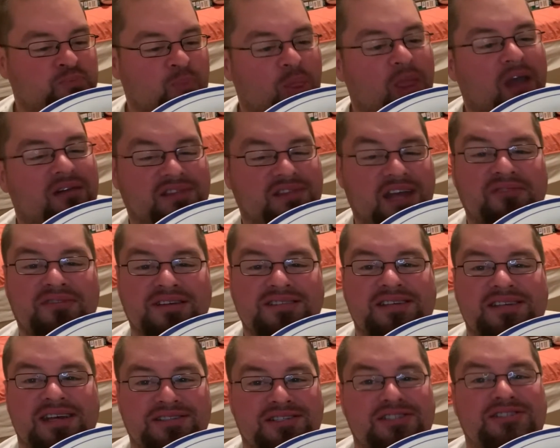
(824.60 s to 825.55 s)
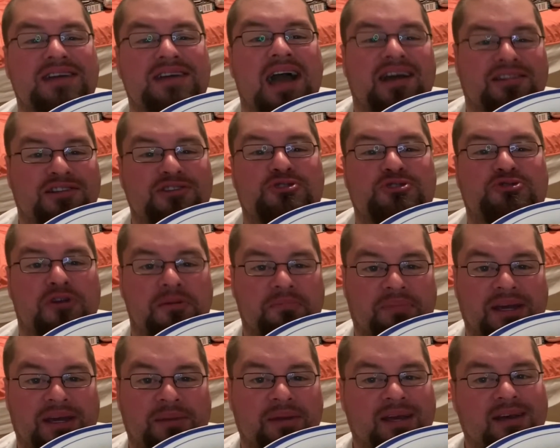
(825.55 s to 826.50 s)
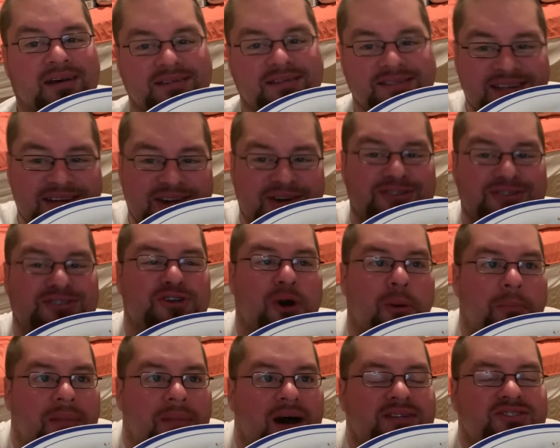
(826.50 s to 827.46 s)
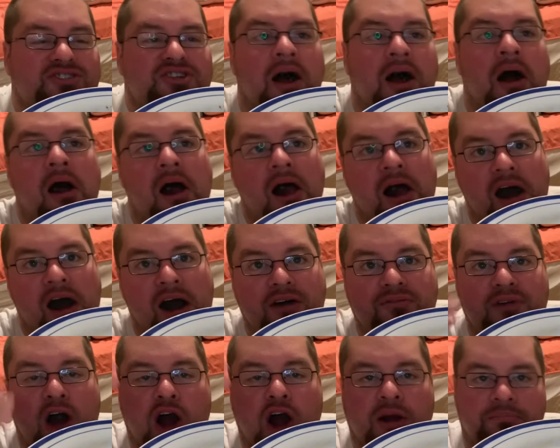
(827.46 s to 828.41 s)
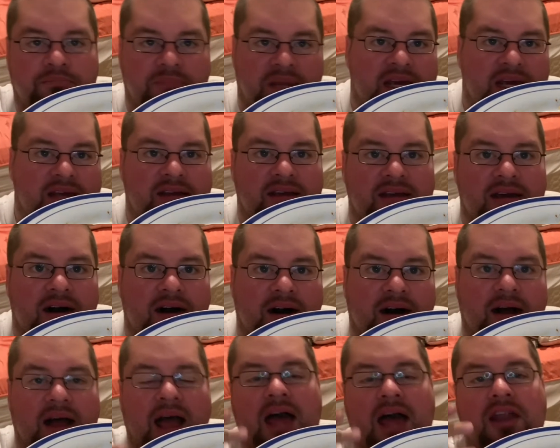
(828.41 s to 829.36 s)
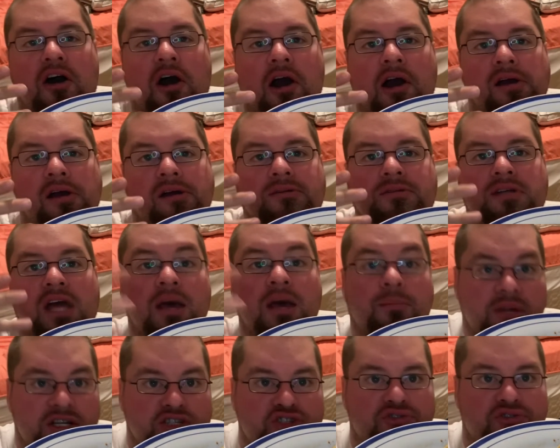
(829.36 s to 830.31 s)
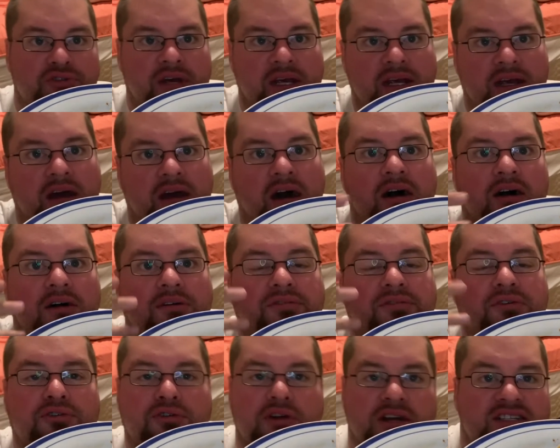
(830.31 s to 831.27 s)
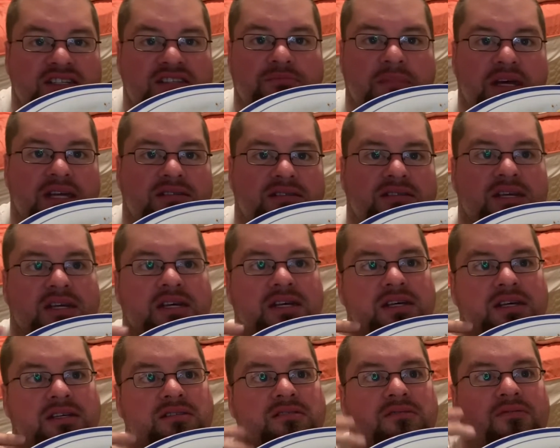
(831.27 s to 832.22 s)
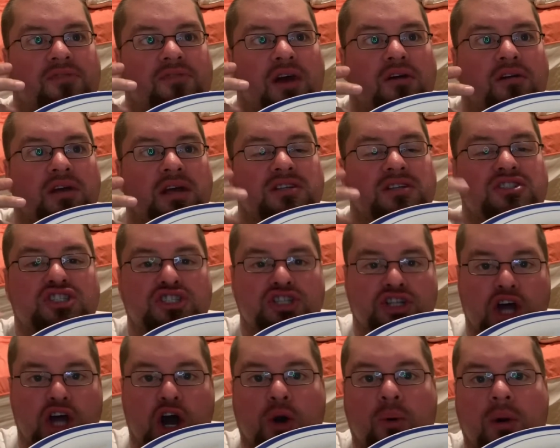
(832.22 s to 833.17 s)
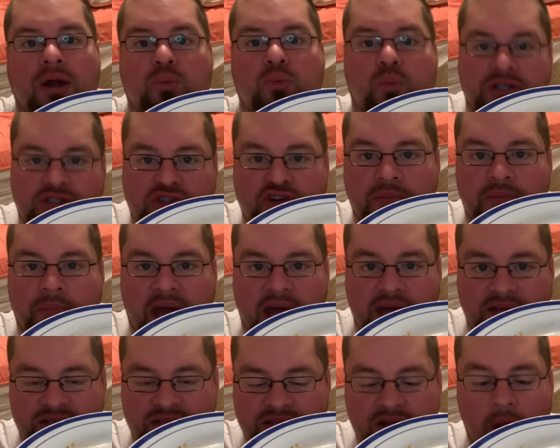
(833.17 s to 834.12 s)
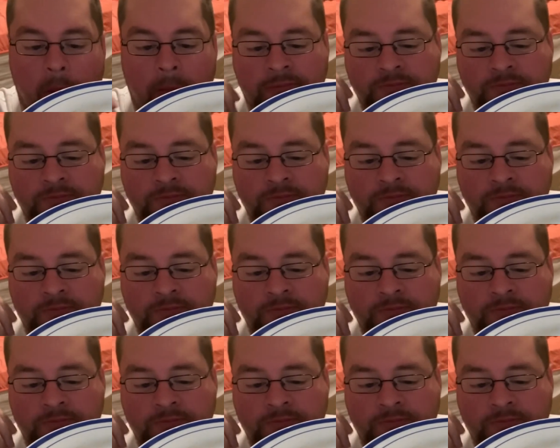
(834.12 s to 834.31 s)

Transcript: David says it's kind of trippy because, you know, so much of our media and our imagery of Christmas is very snow and winter based.